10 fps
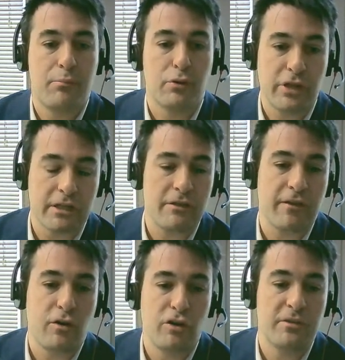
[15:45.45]

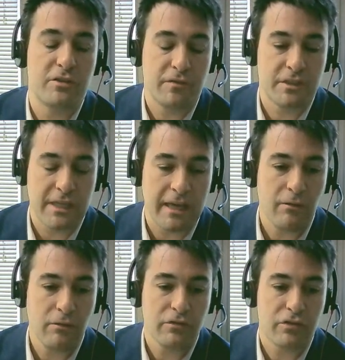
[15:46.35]
productive economies of
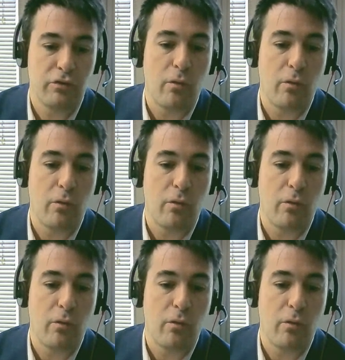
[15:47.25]
scale so